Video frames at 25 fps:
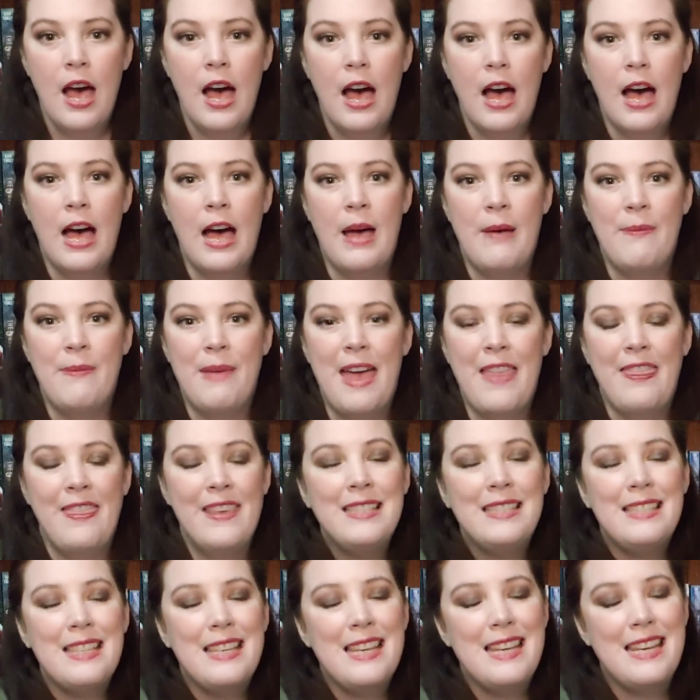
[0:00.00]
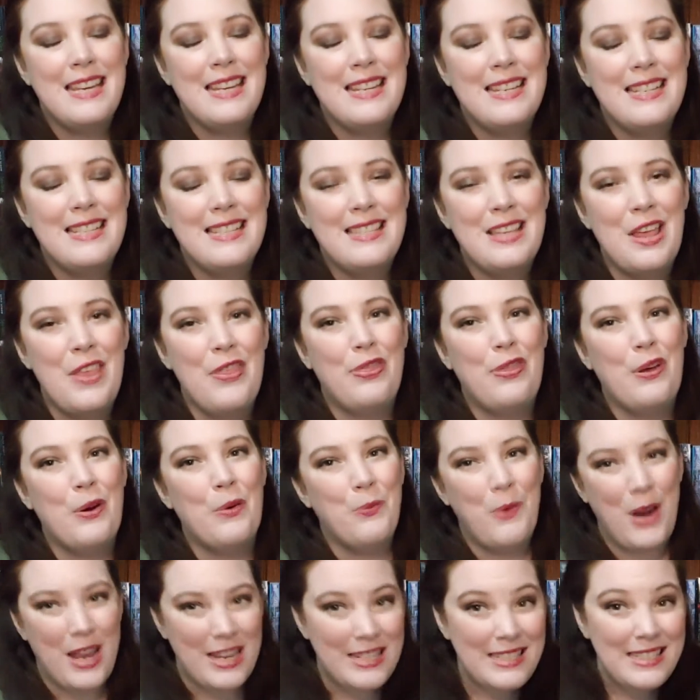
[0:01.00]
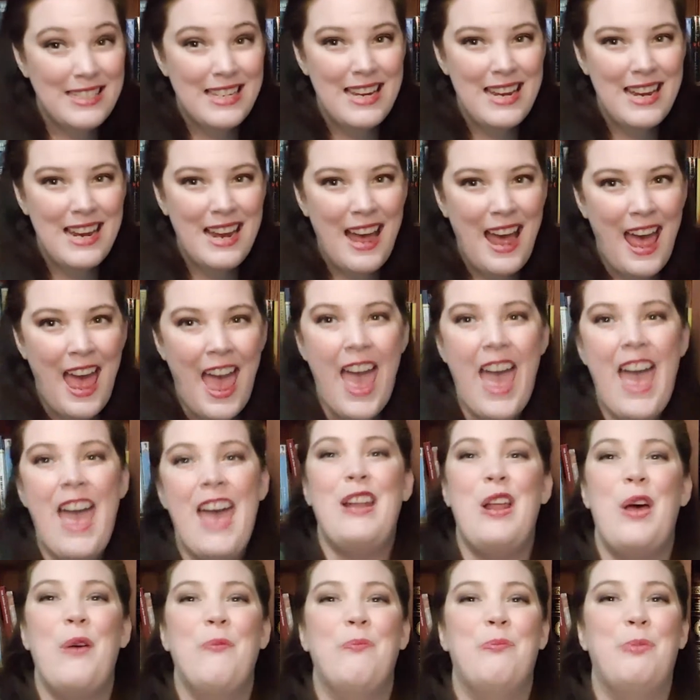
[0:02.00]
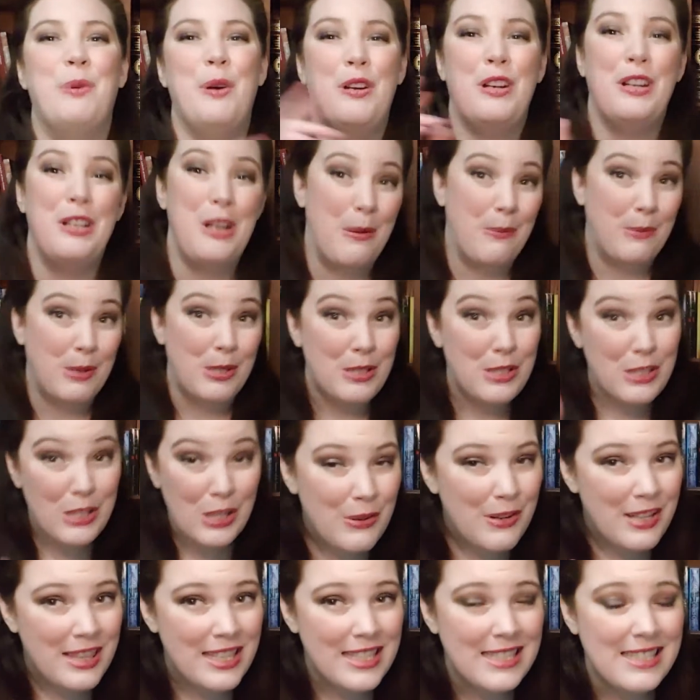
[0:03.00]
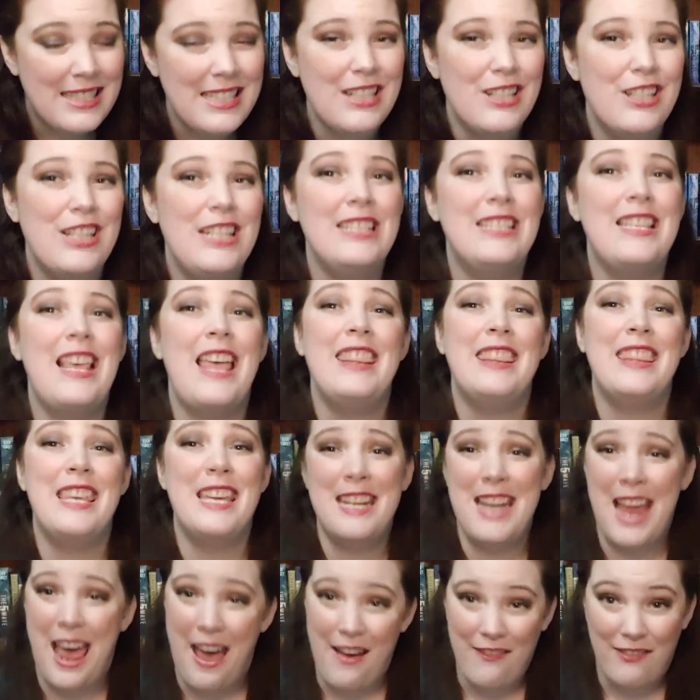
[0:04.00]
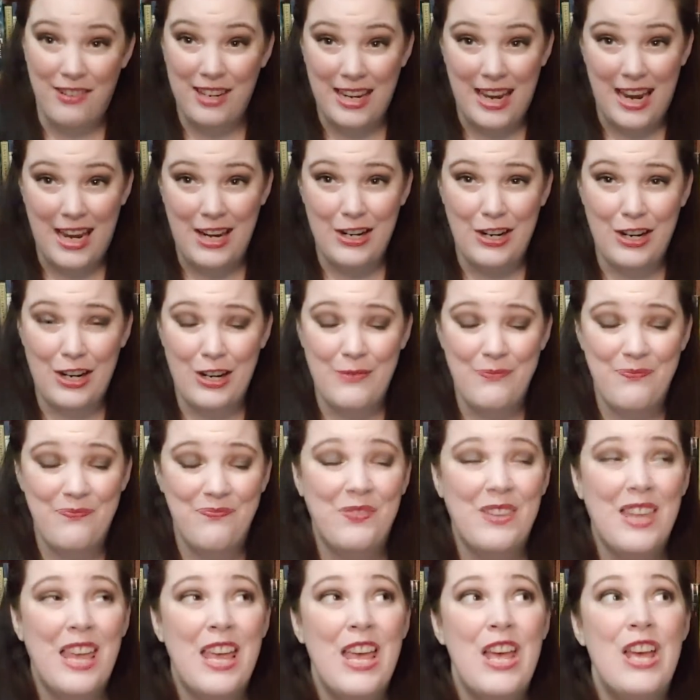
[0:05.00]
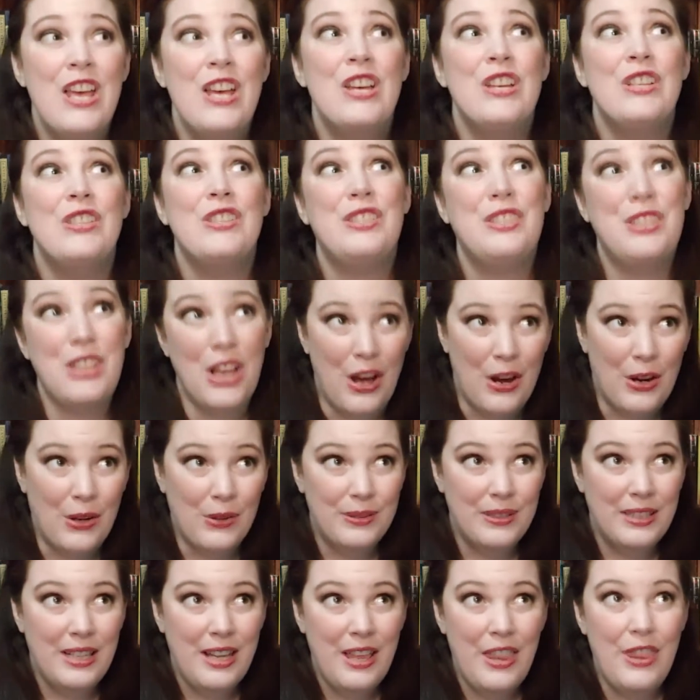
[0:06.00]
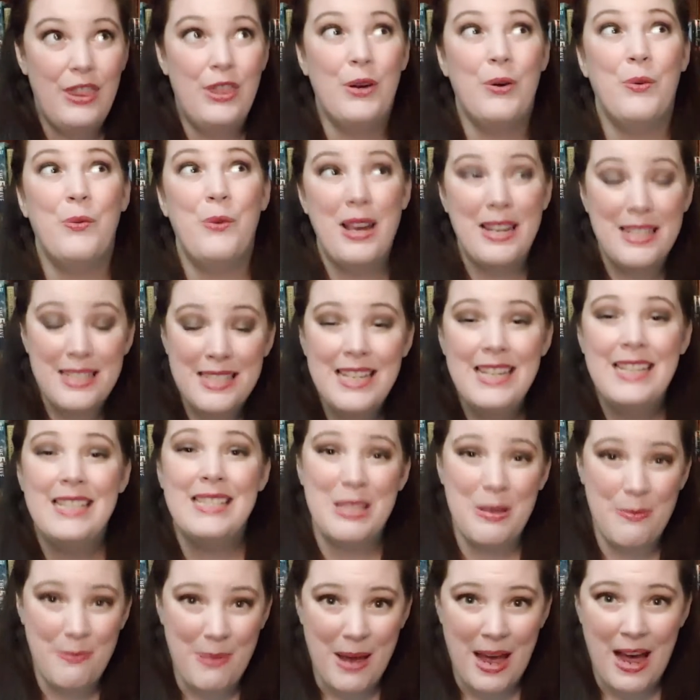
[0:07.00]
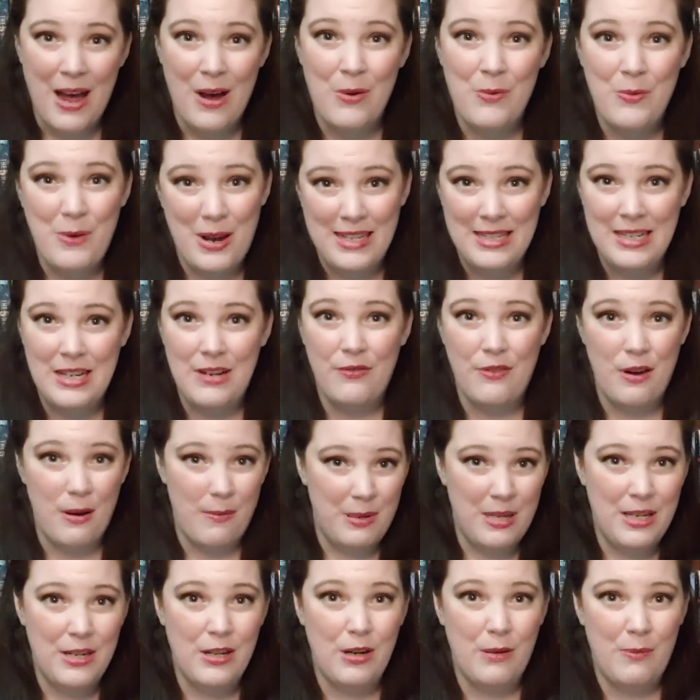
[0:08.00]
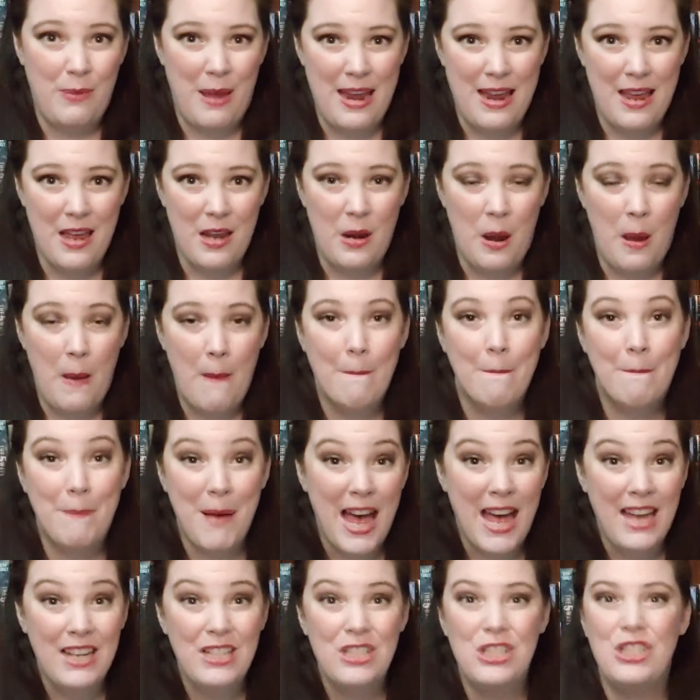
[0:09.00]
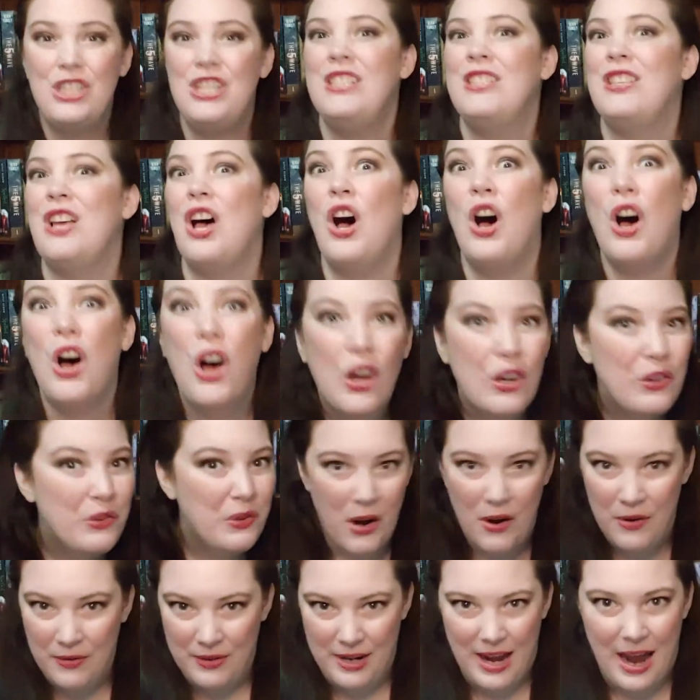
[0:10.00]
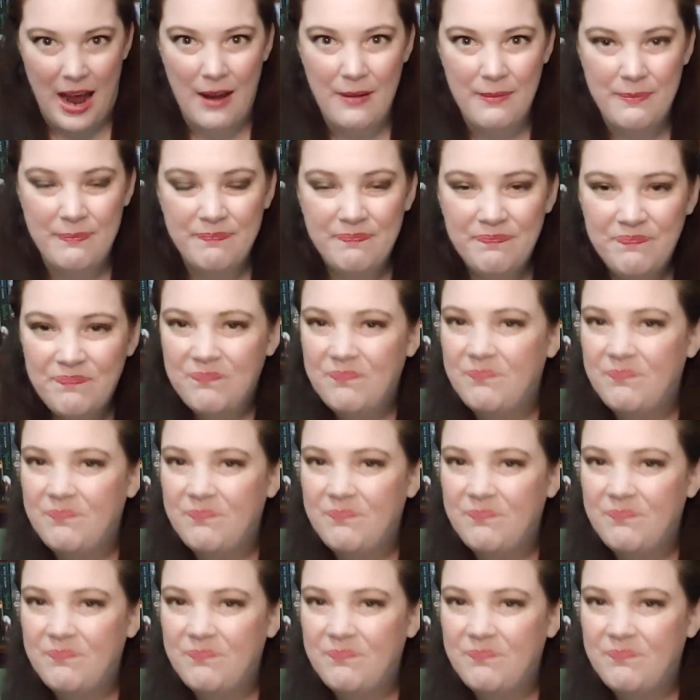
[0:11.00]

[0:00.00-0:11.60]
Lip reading: And this is The Wendy and book number 2 in the series, The Navigator. So, The Wendy is about Wendy from Peter Pan, but she's all grown up,